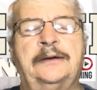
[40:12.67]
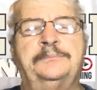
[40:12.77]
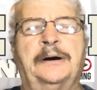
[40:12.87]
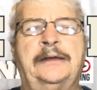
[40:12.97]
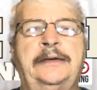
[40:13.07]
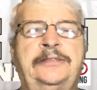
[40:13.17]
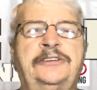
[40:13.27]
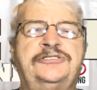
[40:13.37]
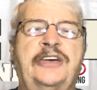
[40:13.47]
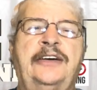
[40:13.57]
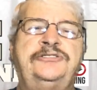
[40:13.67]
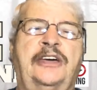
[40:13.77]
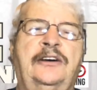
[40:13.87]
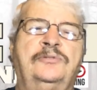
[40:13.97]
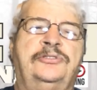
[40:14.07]
But in this case I
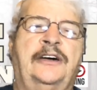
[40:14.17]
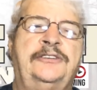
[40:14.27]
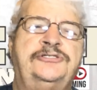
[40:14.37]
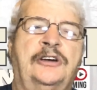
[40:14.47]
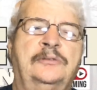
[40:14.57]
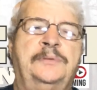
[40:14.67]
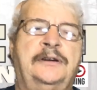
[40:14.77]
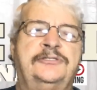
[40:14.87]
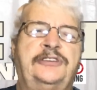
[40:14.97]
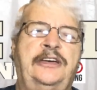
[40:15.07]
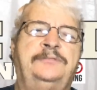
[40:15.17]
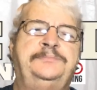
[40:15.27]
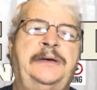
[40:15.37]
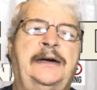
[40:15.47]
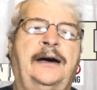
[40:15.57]
don't think so, because the
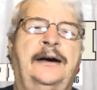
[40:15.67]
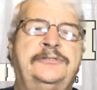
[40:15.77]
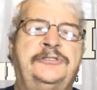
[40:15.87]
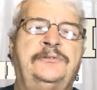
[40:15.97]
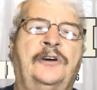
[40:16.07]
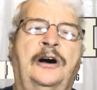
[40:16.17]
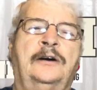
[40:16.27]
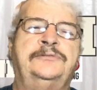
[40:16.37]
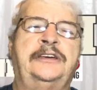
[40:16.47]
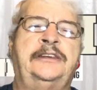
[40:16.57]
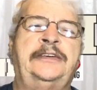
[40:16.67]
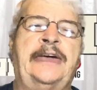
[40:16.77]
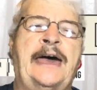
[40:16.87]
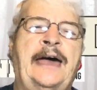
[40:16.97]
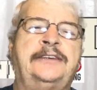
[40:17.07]
FBI is involved in the
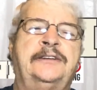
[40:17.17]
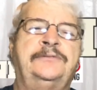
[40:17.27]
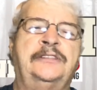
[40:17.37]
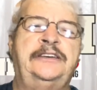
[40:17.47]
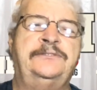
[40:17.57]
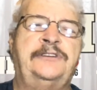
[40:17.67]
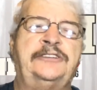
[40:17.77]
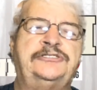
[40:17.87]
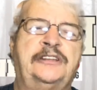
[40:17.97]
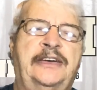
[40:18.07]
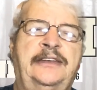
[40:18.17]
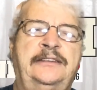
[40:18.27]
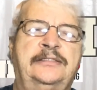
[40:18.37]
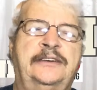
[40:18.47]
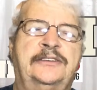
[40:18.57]
actively investigating
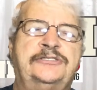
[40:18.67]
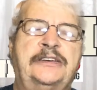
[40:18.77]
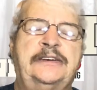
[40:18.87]
this.